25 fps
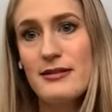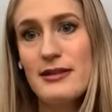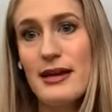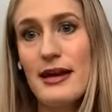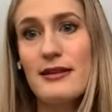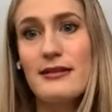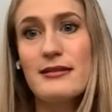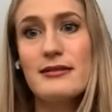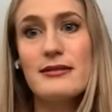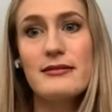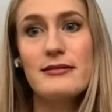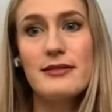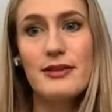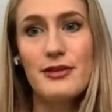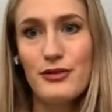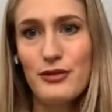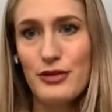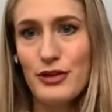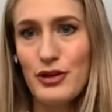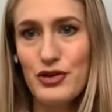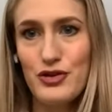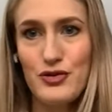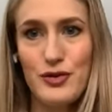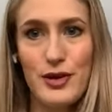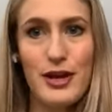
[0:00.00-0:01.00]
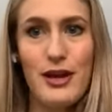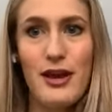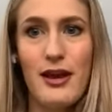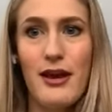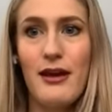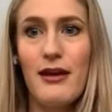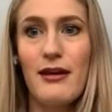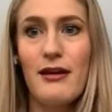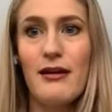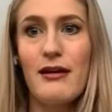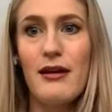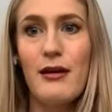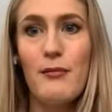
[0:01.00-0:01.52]
That is literally
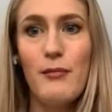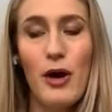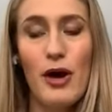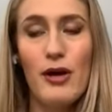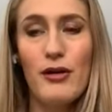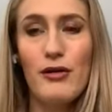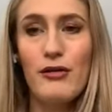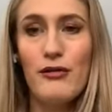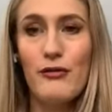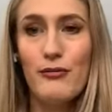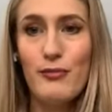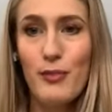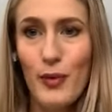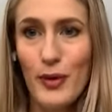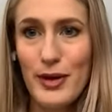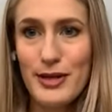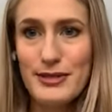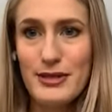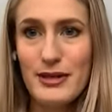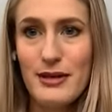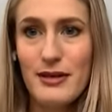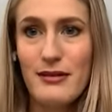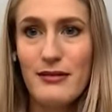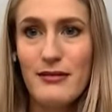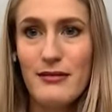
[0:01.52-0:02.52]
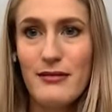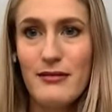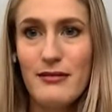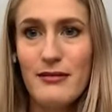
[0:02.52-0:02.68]
drinking a bottle of poison.